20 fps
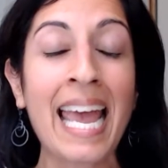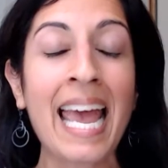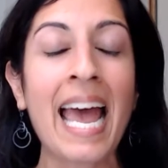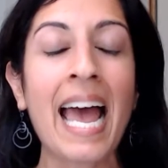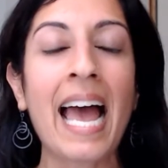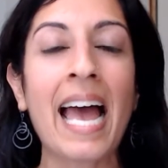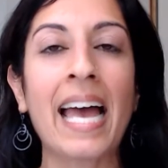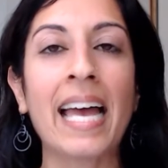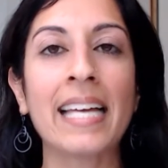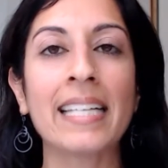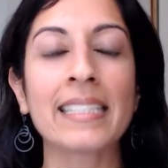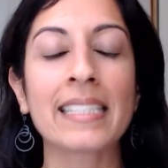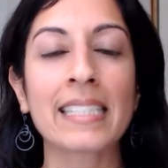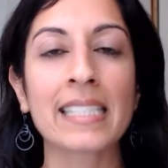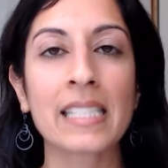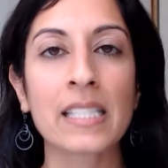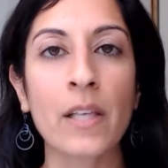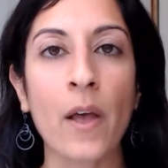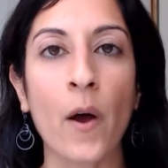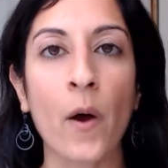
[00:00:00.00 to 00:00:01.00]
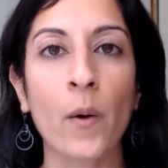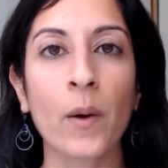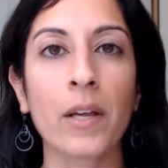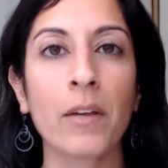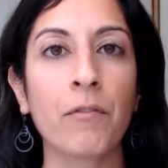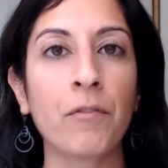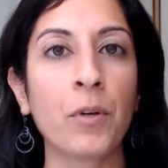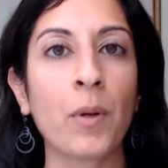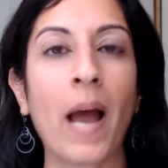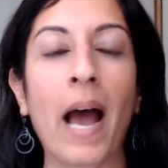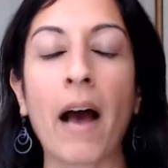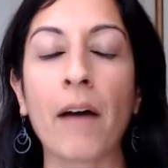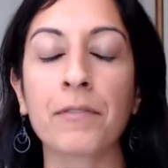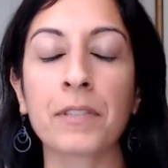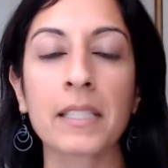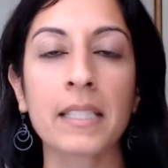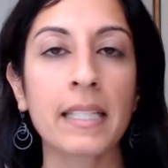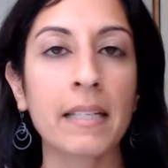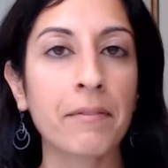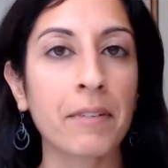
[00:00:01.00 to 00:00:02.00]
And so if you have
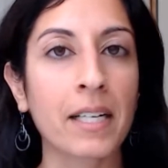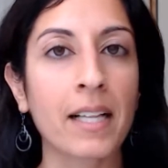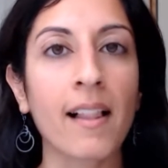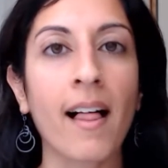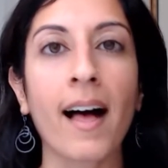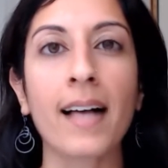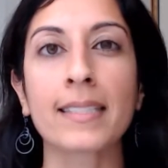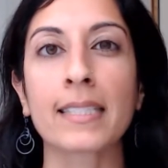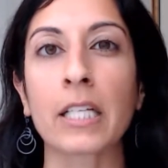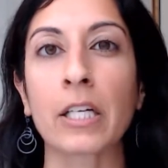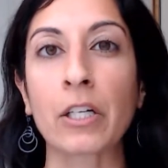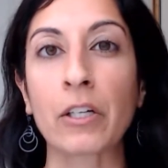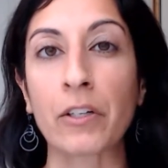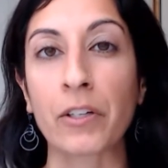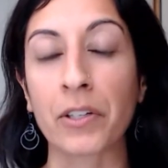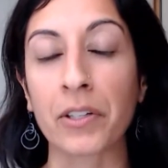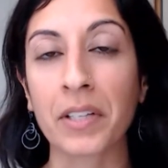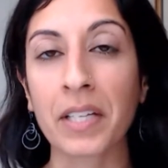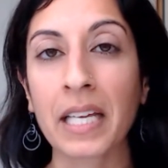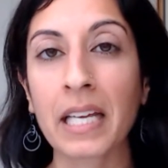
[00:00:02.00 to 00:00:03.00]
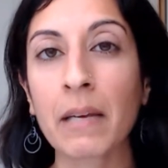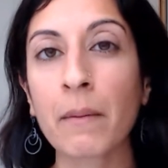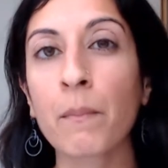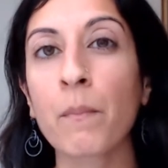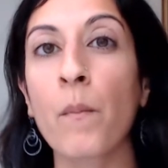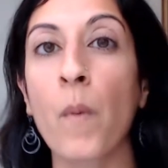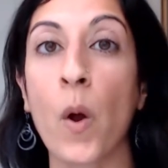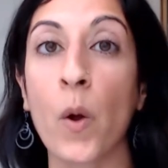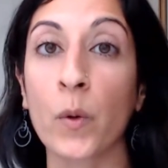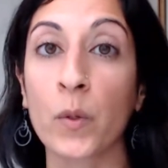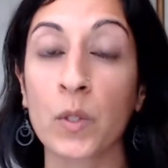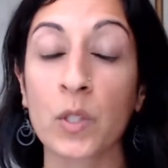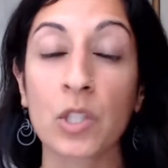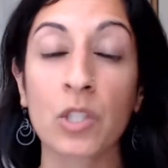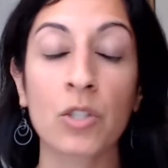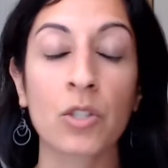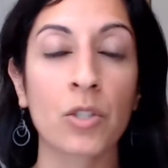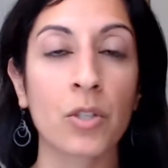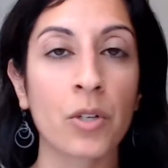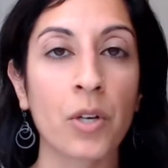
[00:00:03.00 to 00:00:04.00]
to leave a class early,
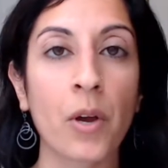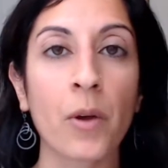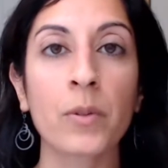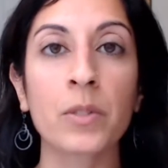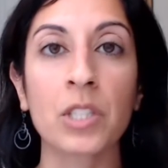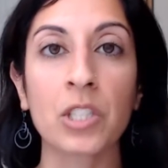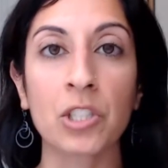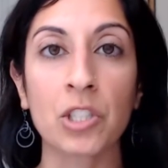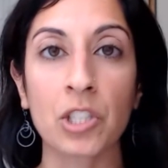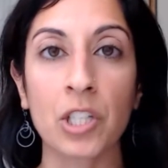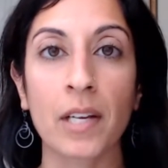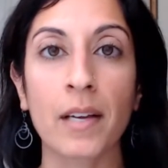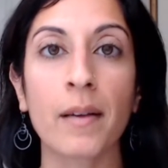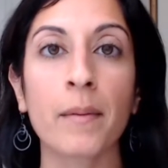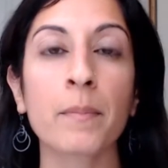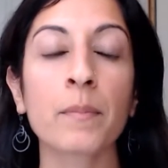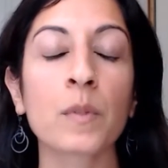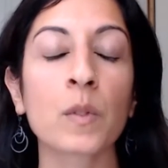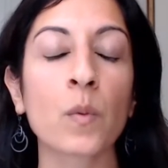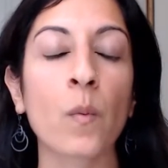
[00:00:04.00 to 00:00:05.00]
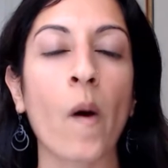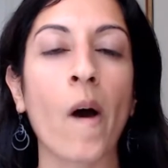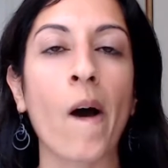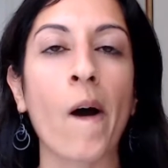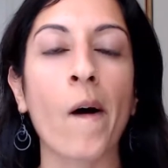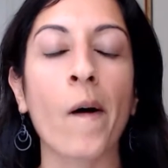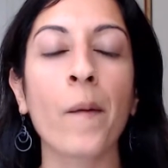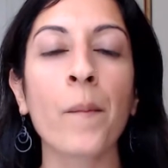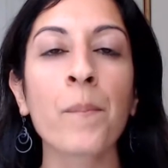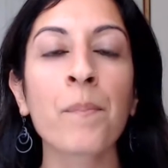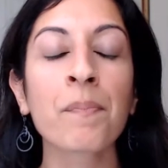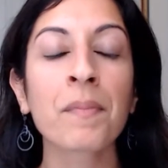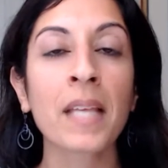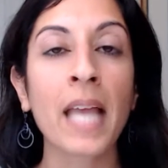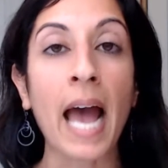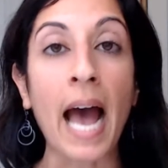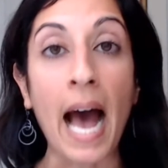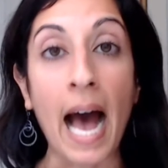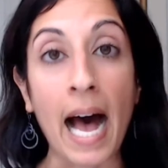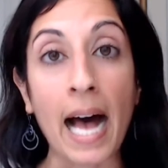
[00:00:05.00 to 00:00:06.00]
most studios and gyms will
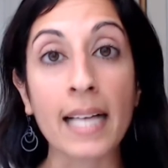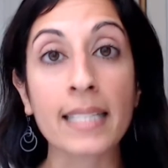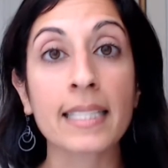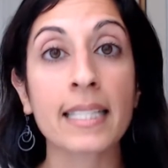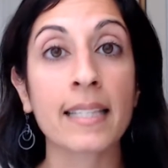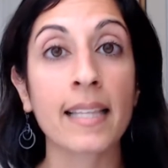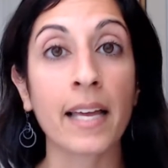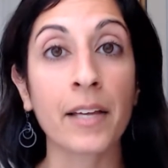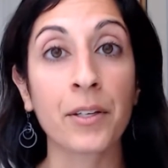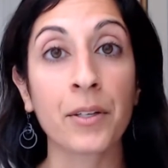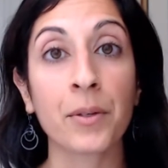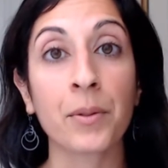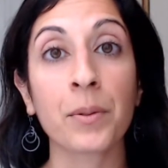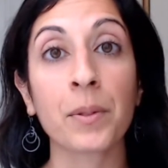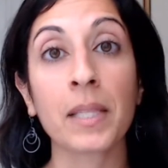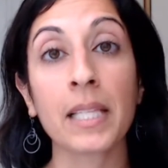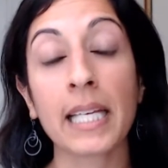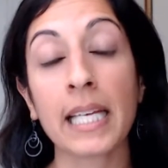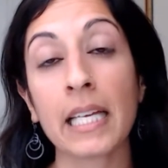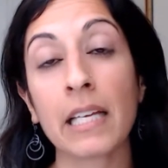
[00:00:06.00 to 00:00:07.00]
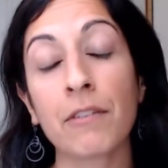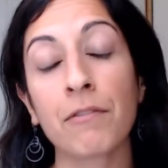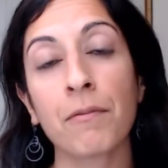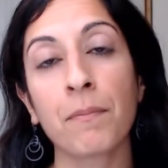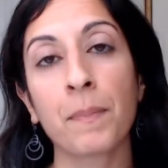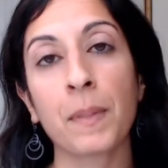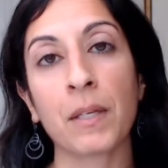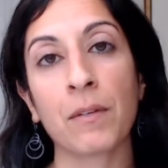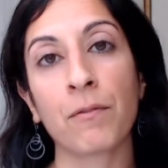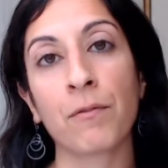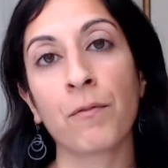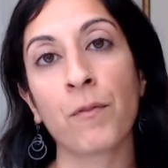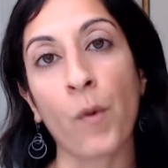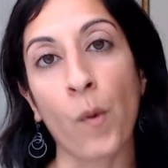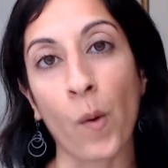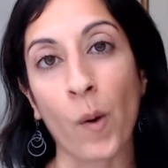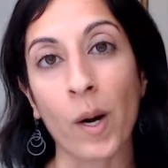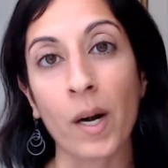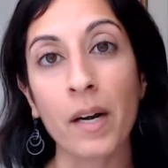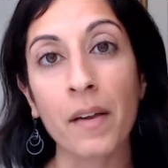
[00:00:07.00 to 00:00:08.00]
ask that you leave
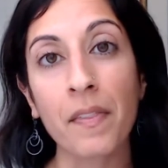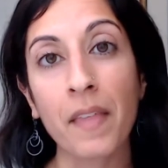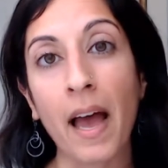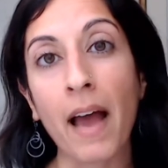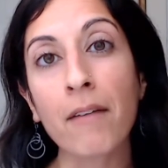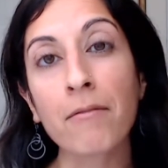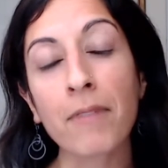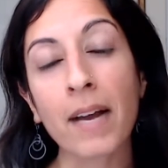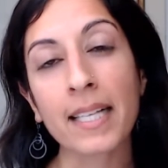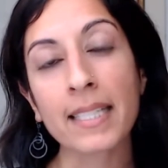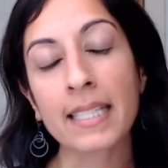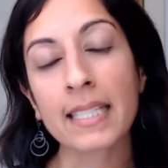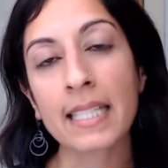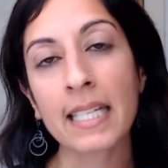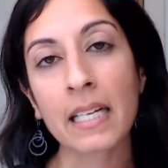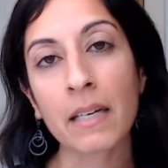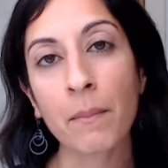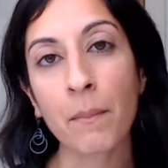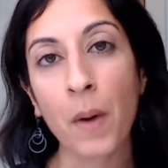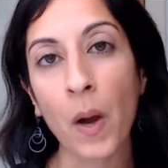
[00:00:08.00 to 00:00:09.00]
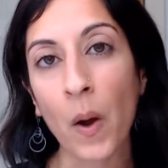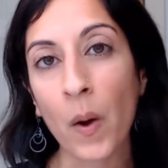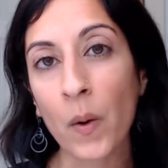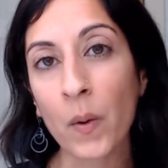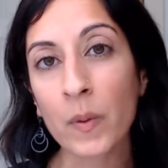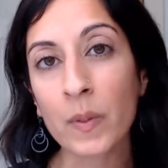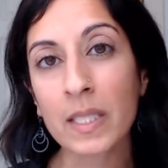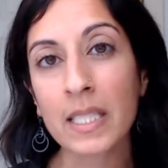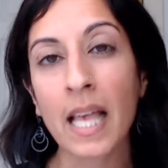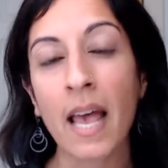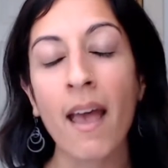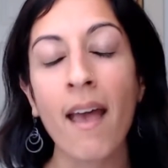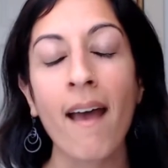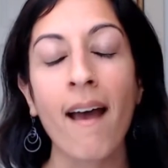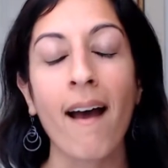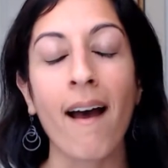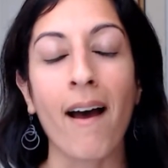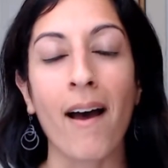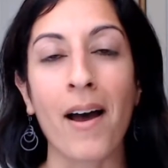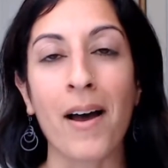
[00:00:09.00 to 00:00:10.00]
before that resting pose,
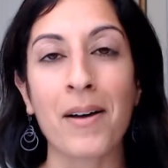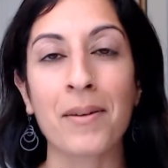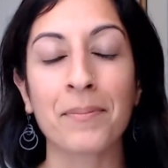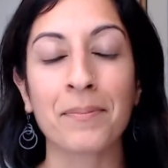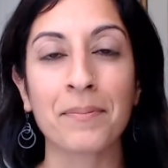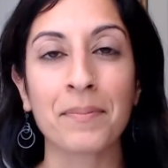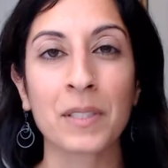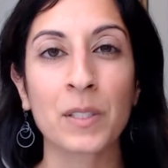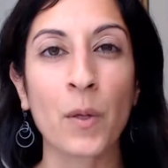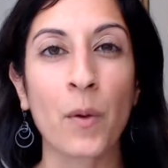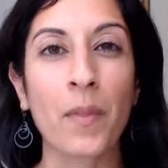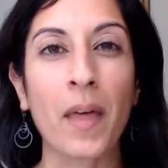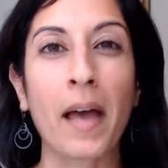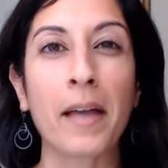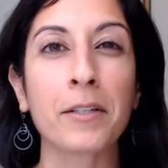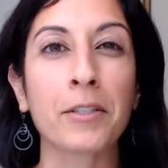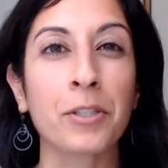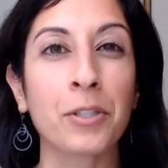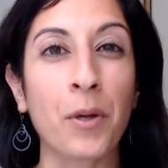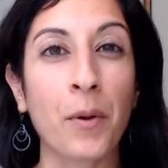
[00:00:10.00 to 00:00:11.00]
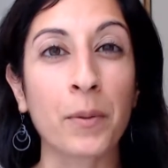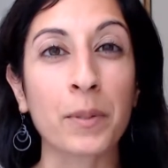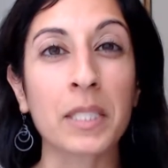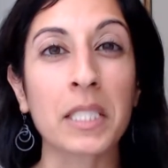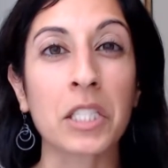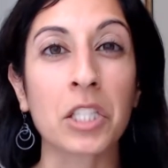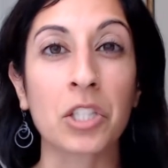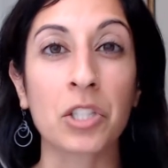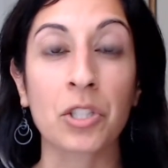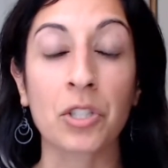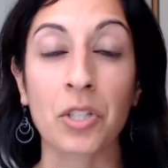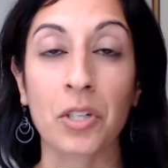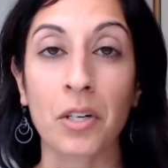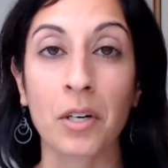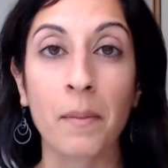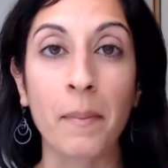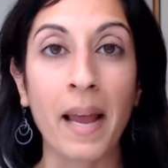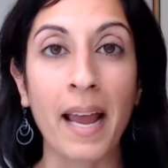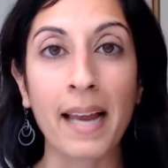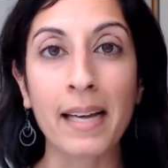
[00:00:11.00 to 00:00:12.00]
so that you don't
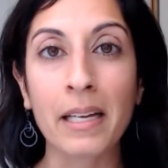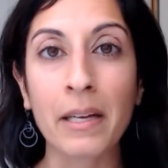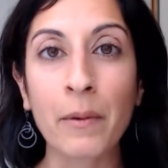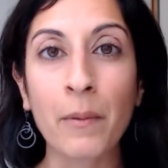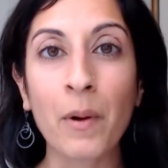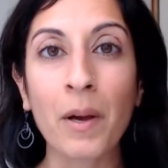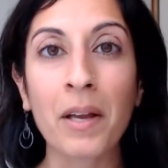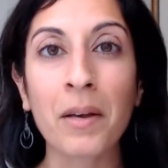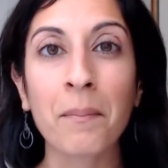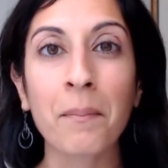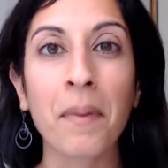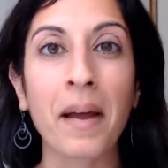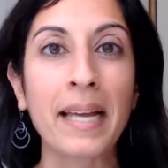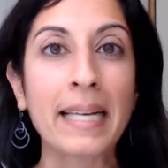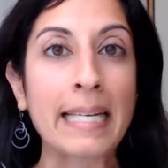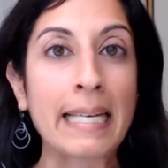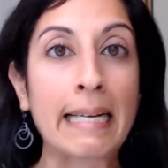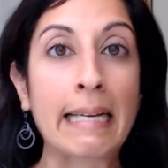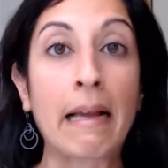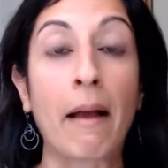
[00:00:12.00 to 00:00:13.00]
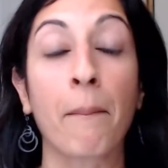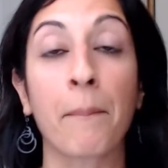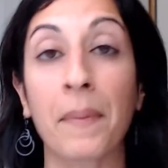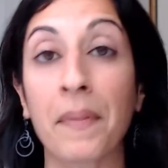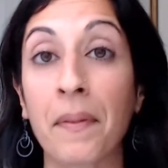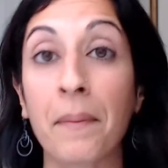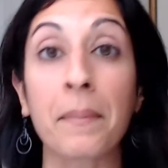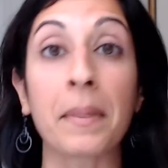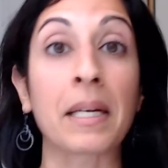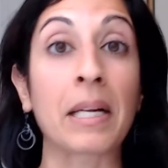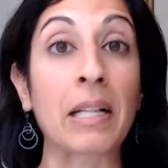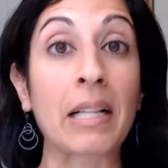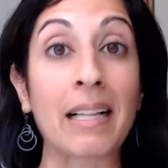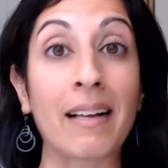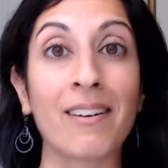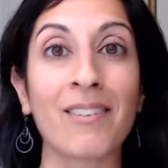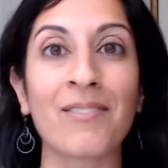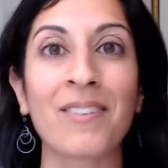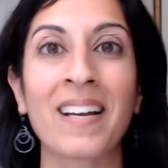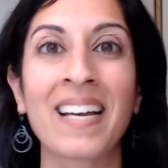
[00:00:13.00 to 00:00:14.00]
disturb anyone by getting up in the middle
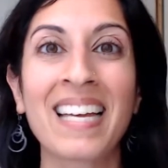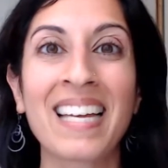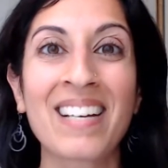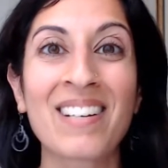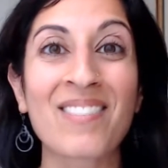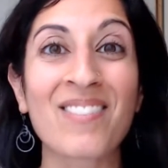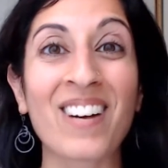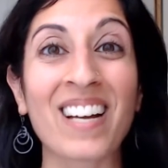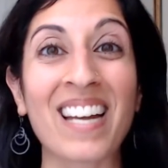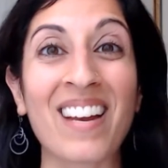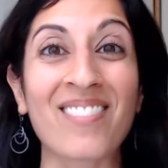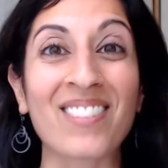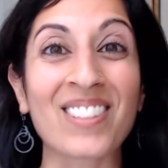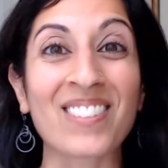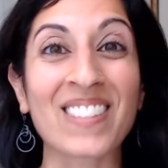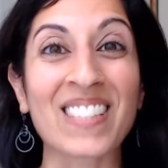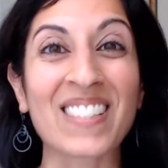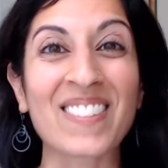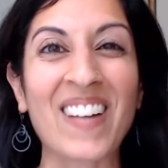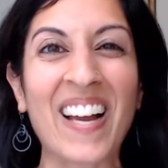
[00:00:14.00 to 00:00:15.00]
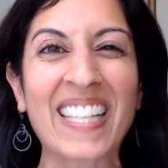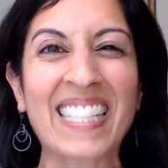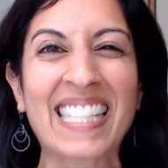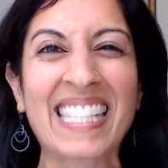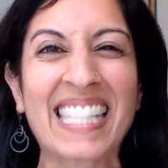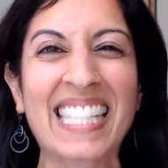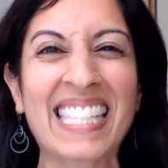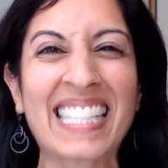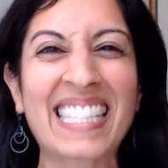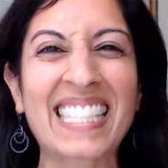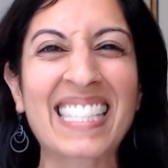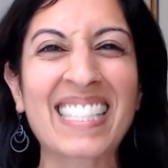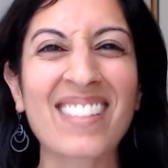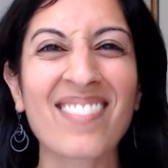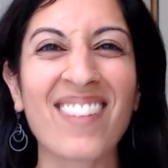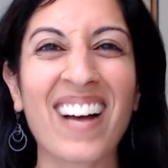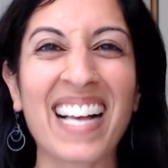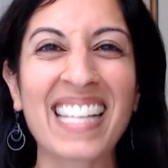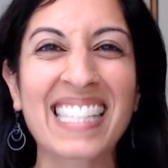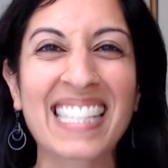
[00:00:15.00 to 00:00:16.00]
of when everyone's resting in
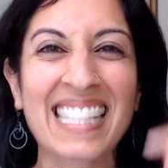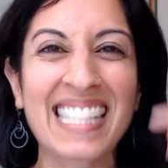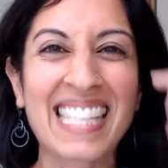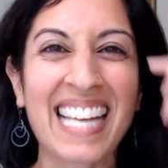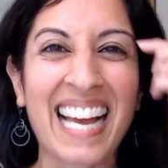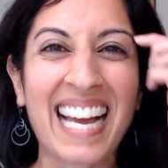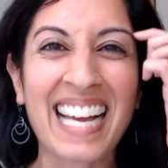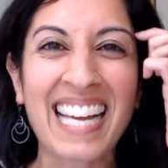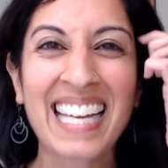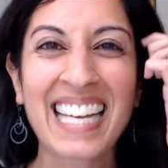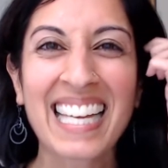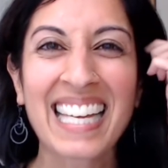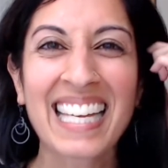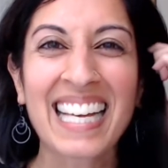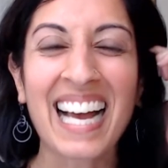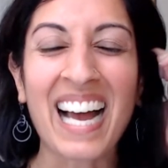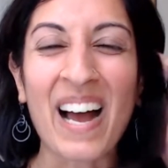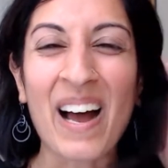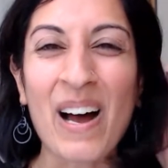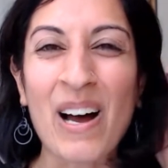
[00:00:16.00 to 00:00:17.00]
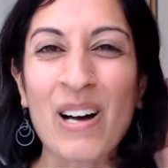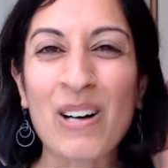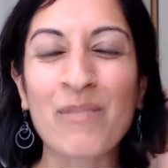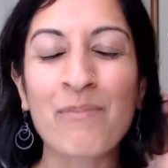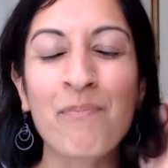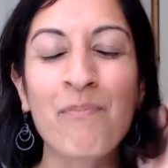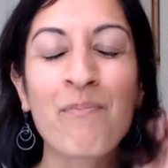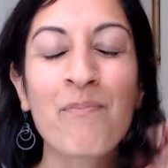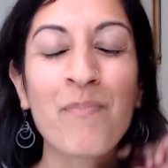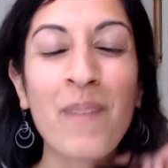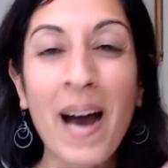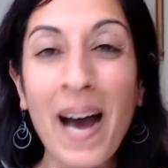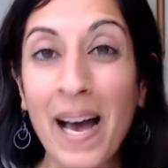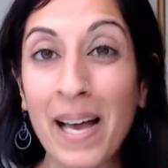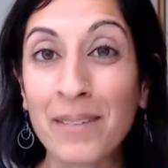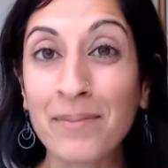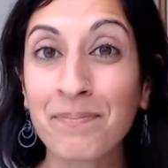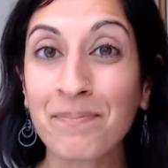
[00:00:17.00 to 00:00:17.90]
Shavasana. But